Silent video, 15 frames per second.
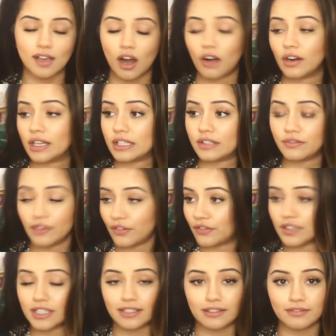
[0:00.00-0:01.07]
Oh my God, it's
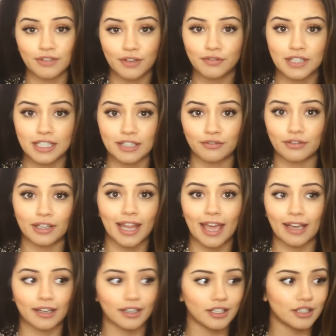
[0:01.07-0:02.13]
so bugging me. I
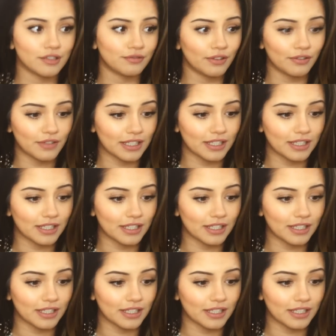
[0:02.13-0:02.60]
have to turn this off